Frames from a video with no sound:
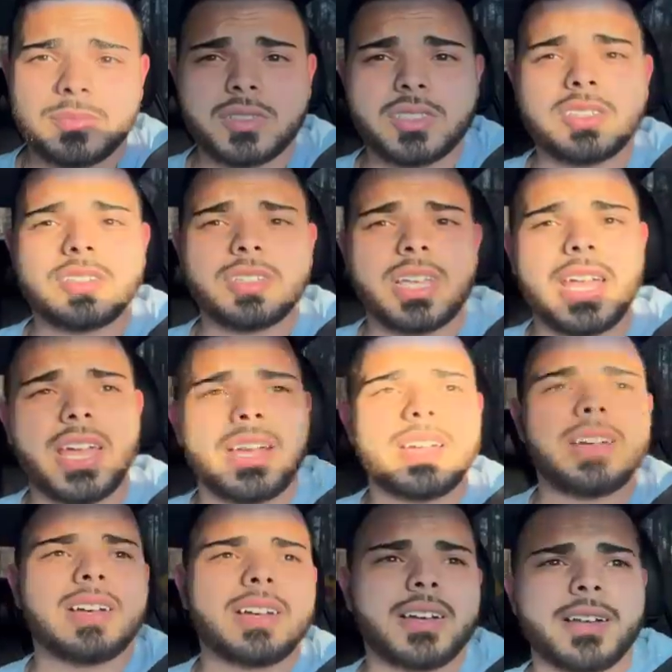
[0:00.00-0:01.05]
So
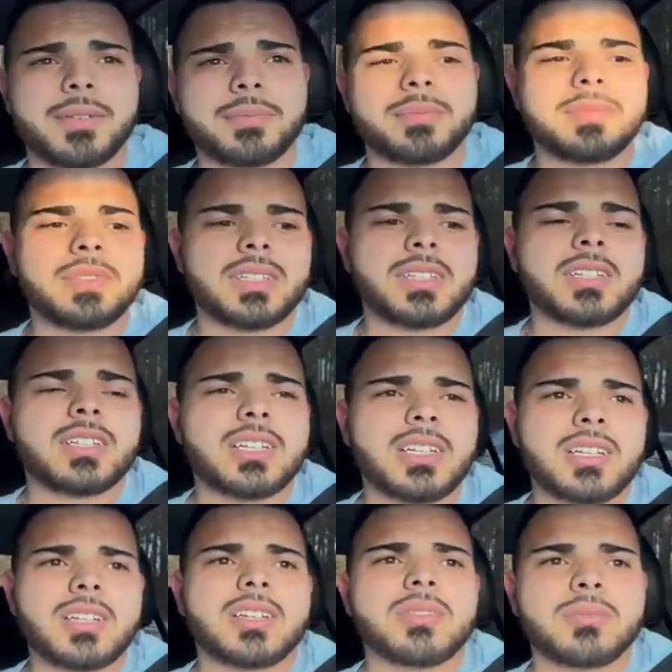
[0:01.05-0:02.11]
yeah,
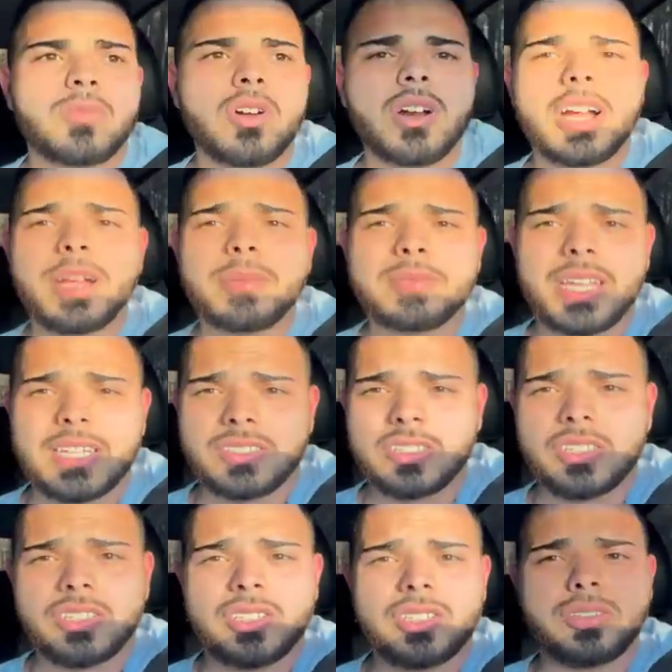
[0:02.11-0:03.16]
more updates
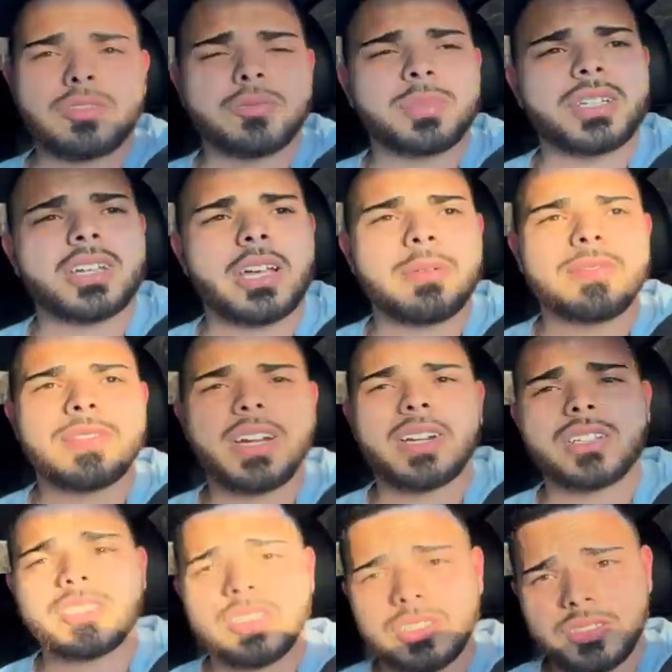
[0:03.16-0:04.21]
on the tune will be coming
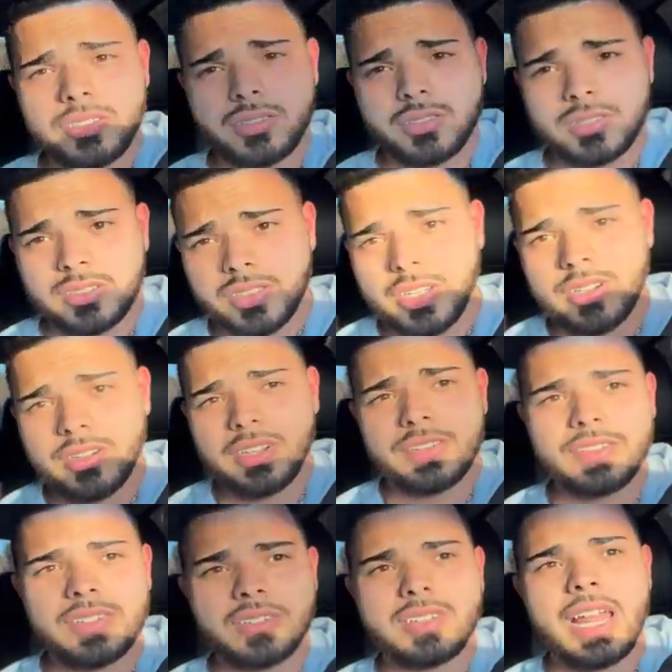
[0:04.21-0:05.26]
very soon. So if
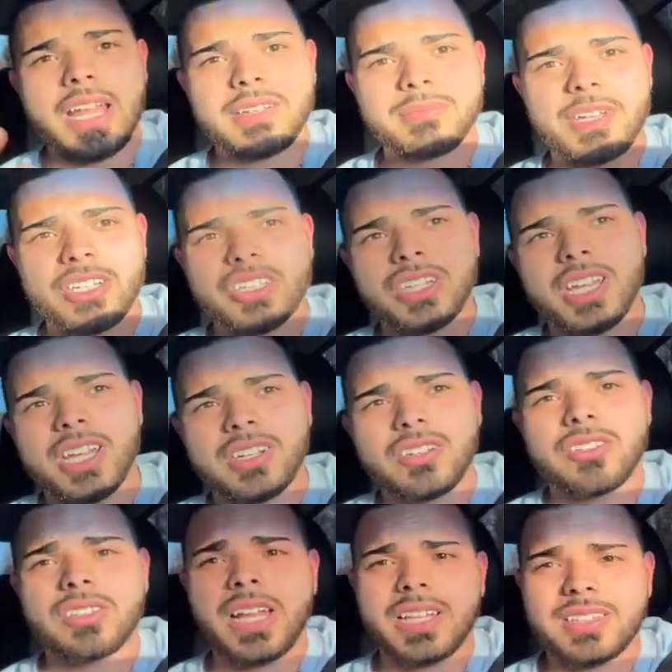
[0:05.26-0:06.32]
you like my
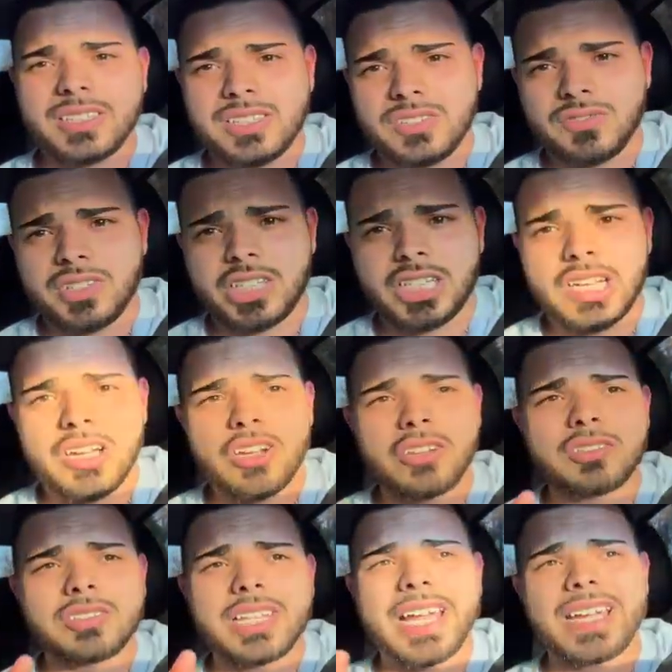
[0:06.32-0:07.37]
channel, like this
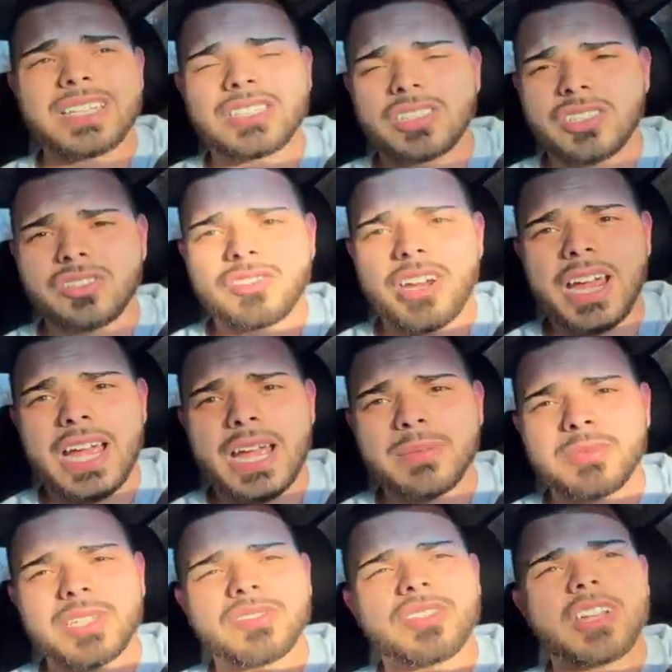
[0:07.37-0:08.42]
video, like and subscribe,
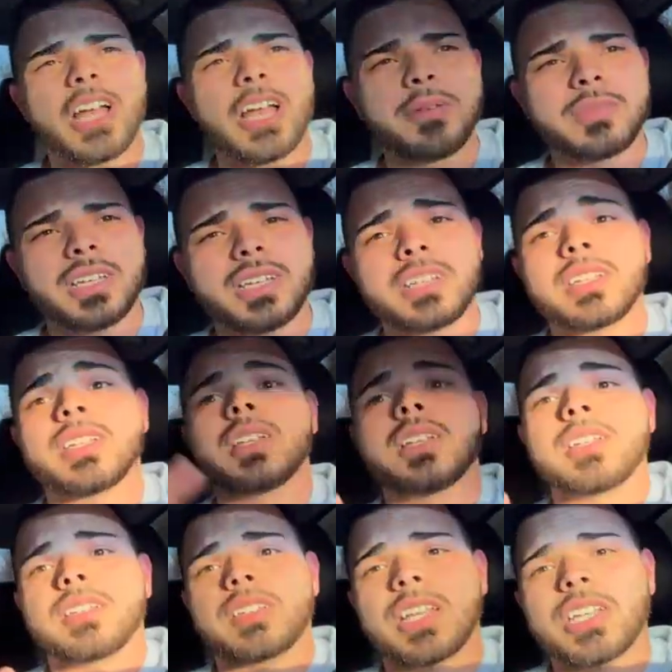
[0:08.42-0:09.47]
leave a
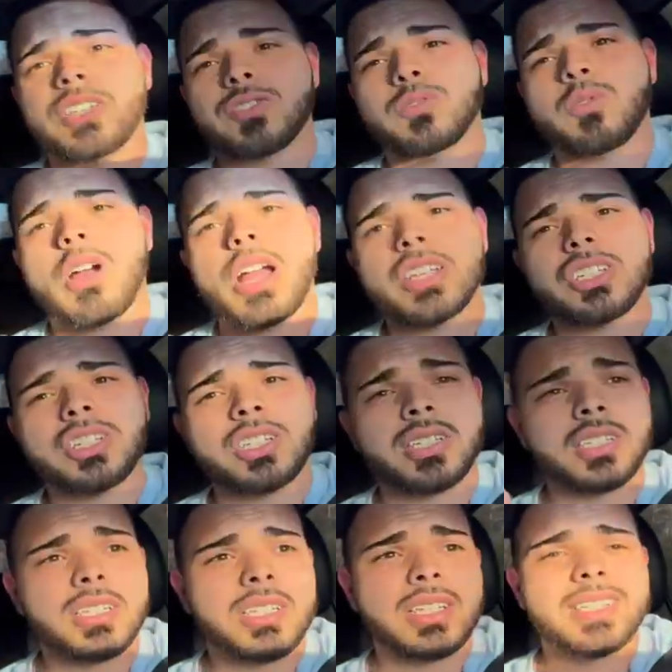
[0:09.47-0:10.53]
comment. Thanks for
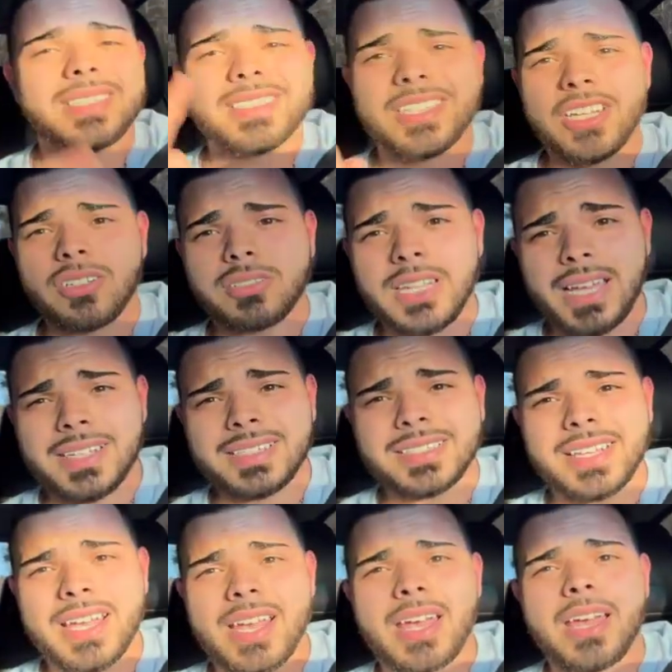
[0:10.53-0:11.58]
watching. Till next
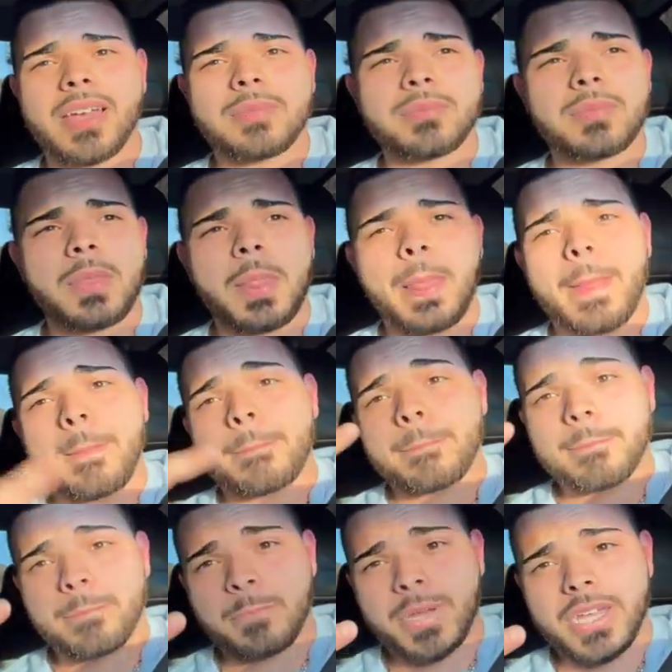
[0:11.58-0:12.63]

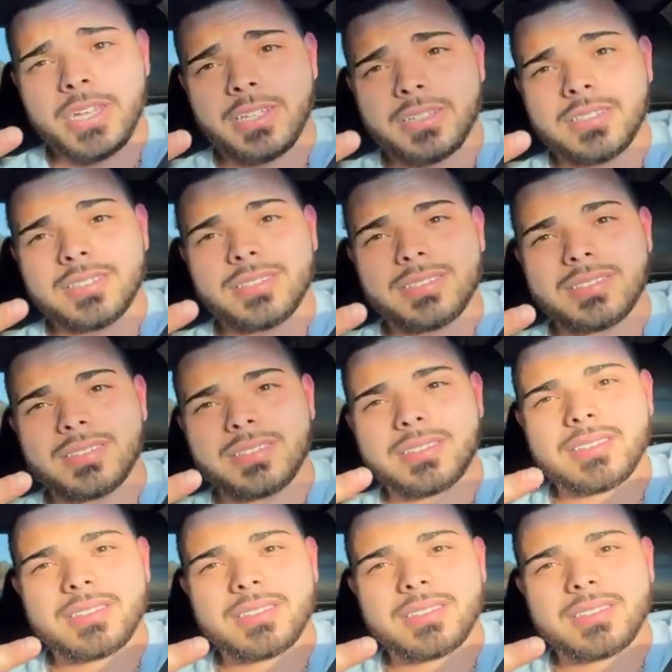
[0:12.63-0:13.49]
time, peace.